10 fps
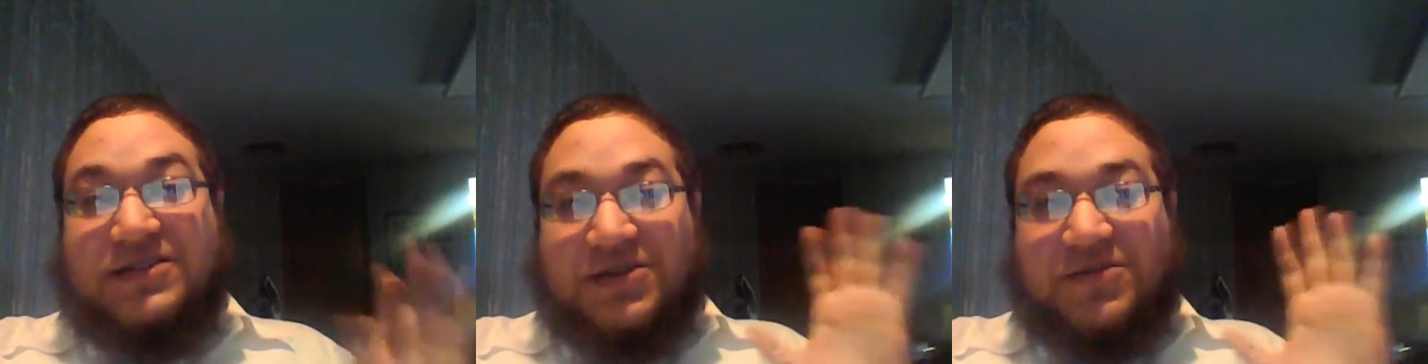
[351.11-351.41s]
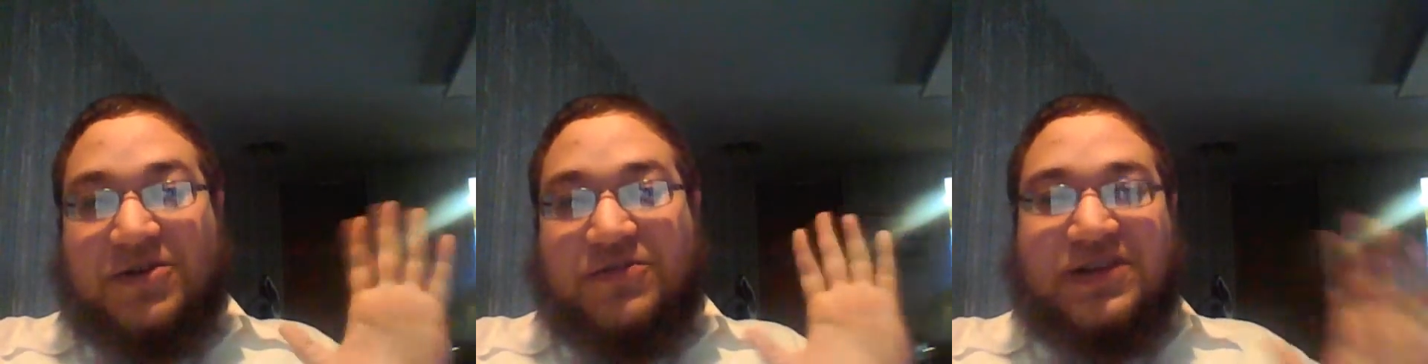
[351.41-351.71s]
The
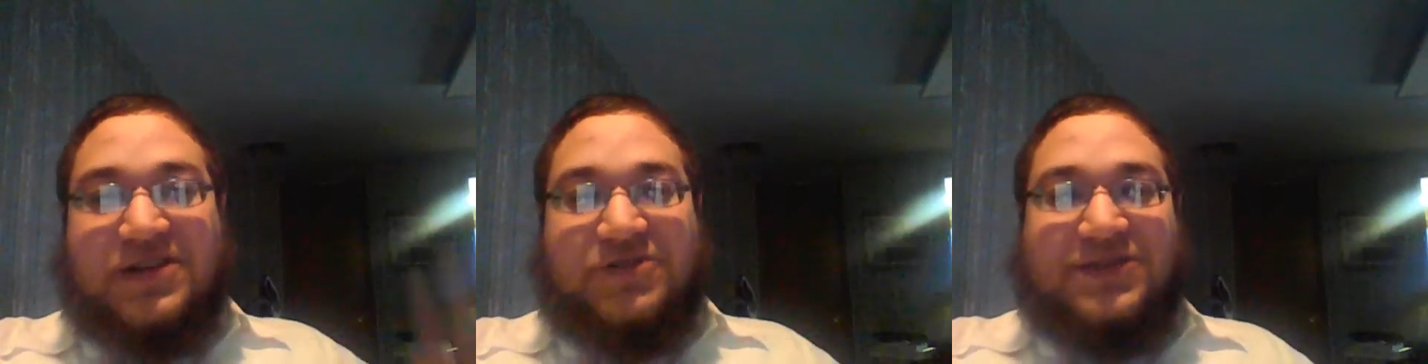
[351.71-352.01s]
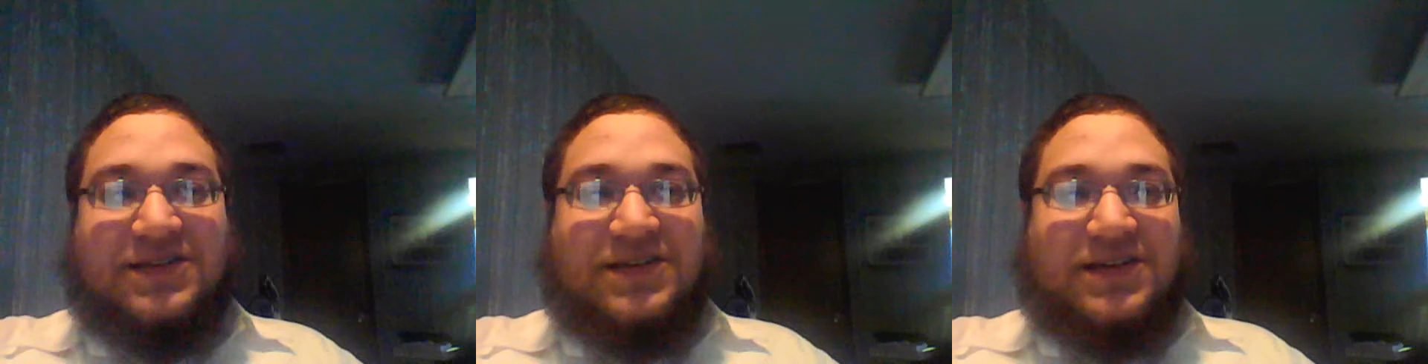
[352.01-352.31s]
Gemara over there
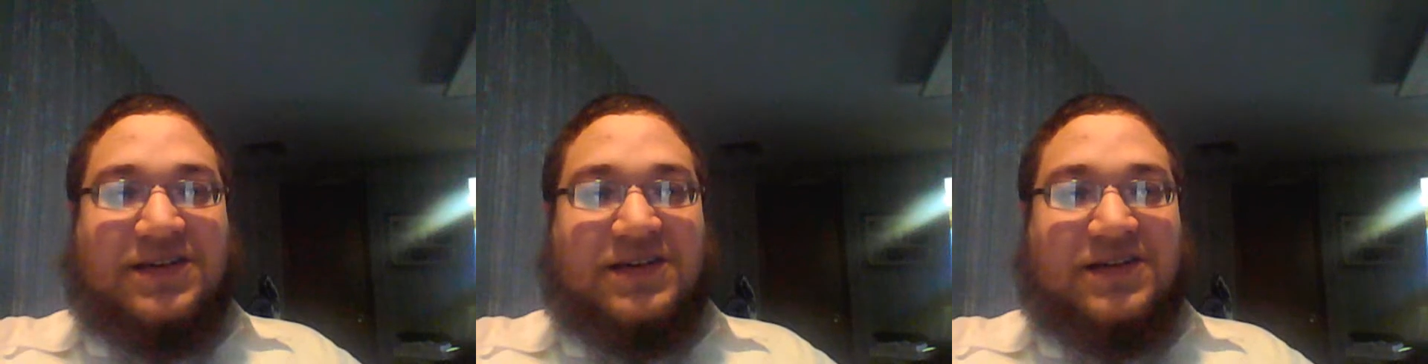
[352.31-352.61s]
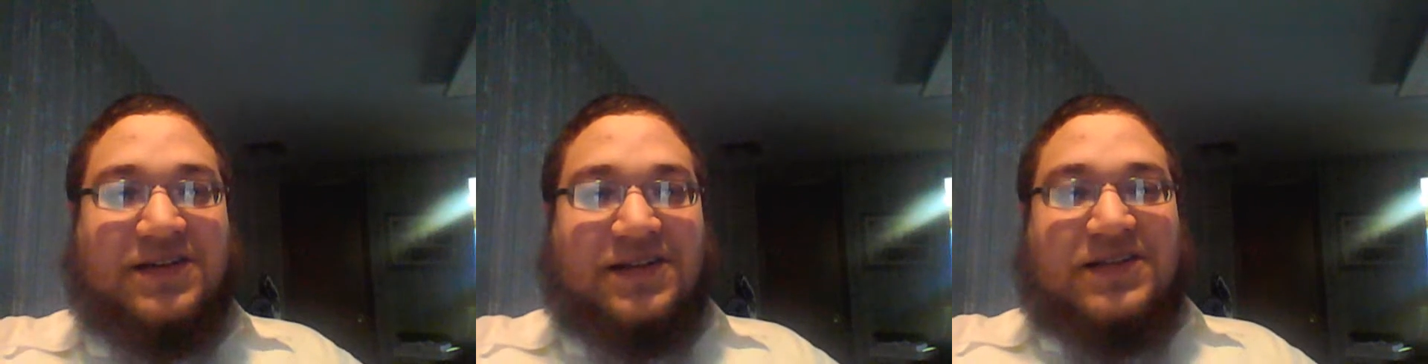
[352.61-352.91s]
really
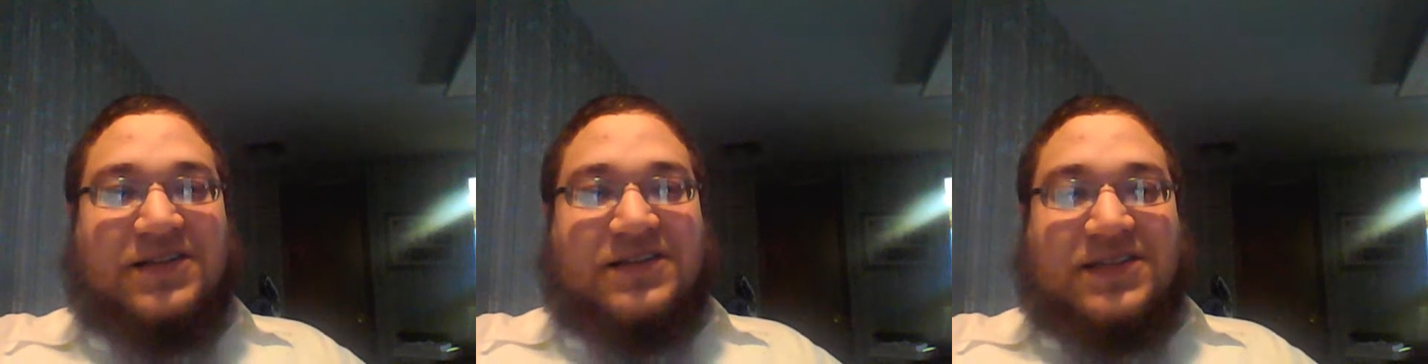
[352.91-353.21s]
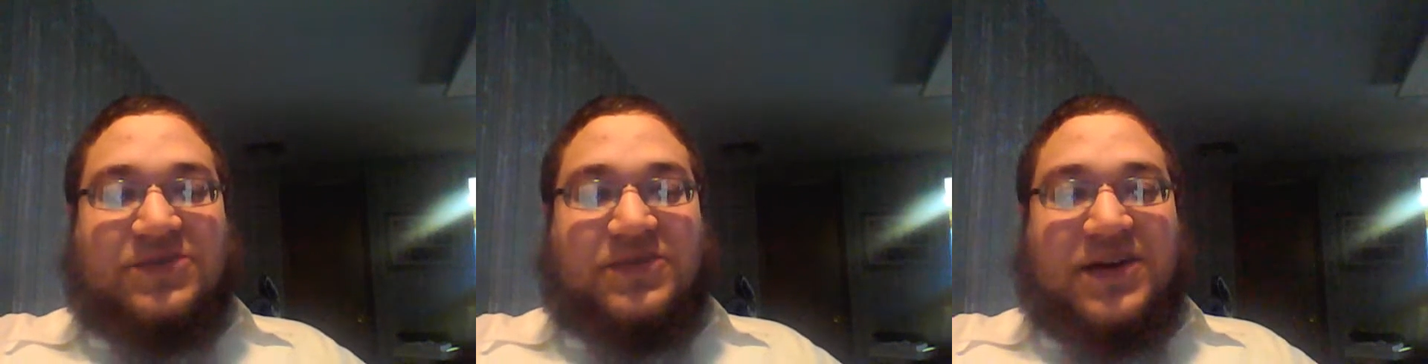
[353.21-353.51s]

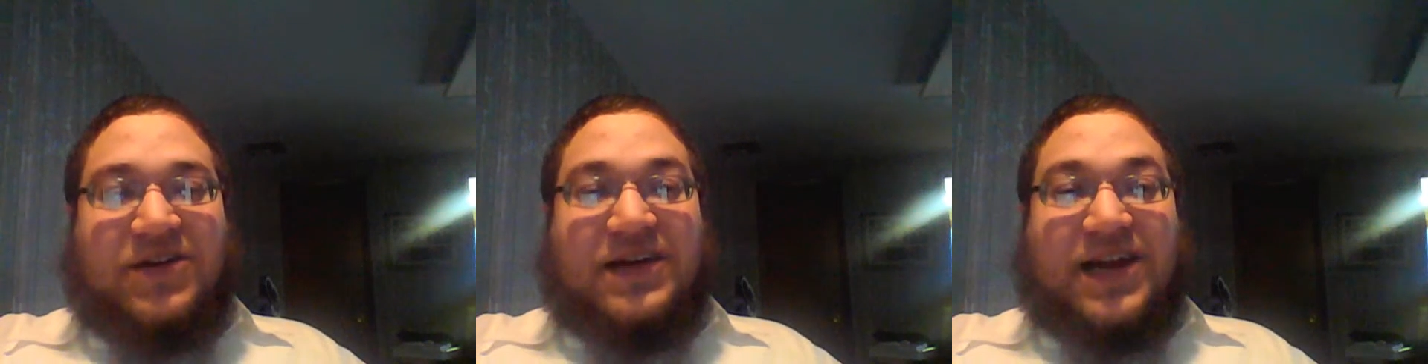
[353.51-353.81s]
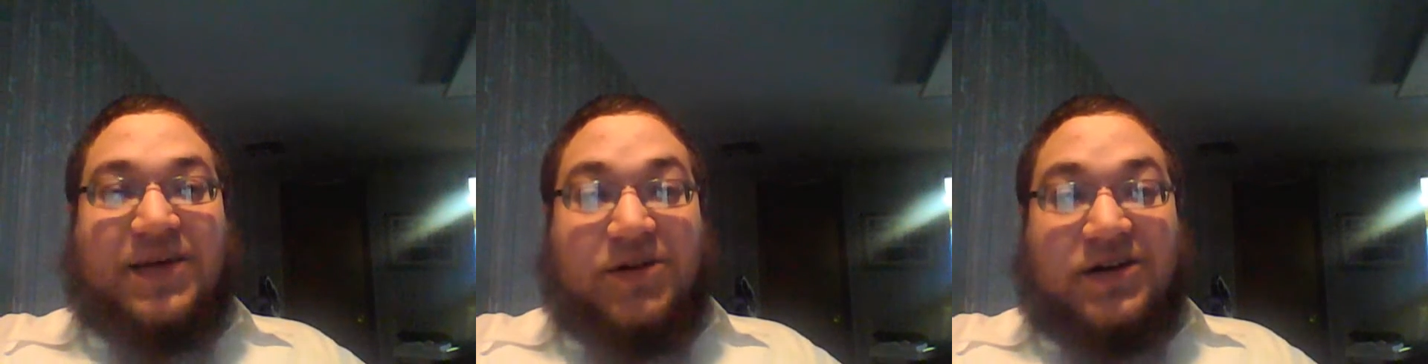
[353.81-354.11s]
says regarding
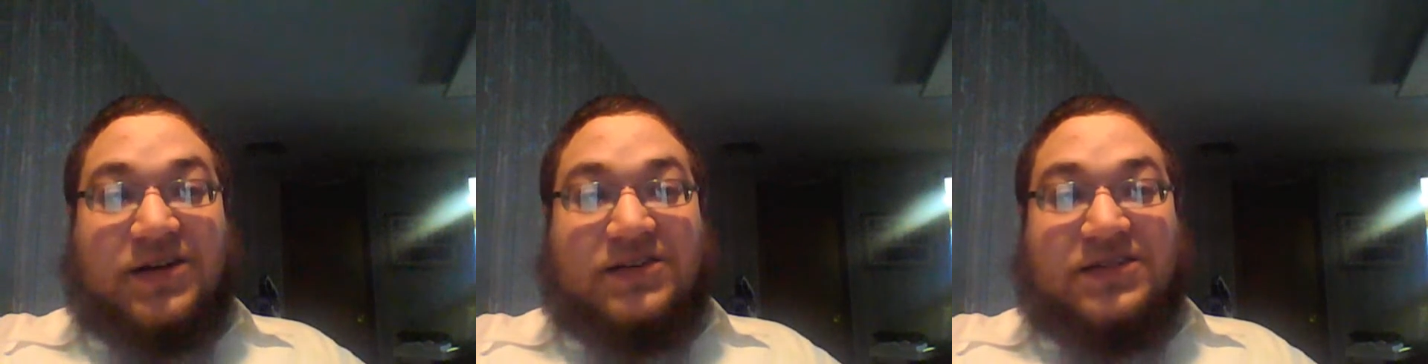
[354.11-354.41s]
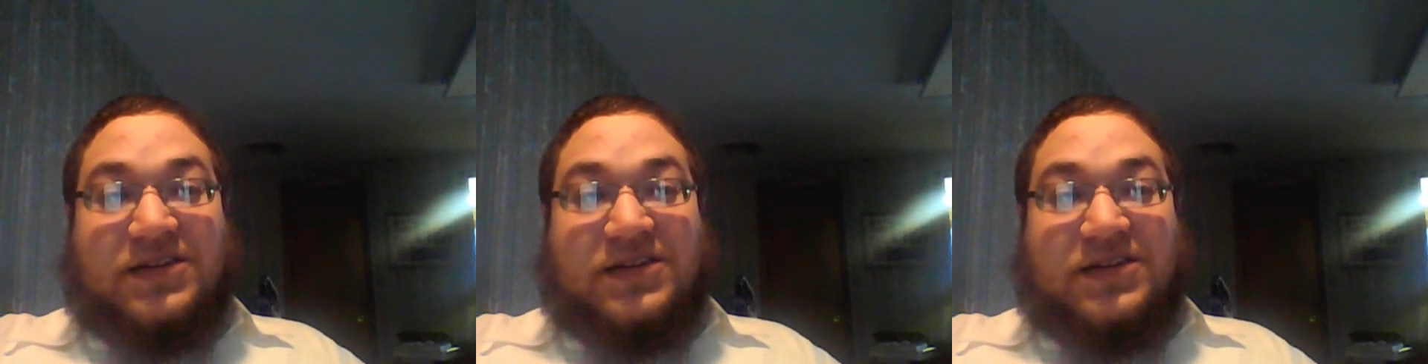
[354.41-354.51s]
an Amaoretz,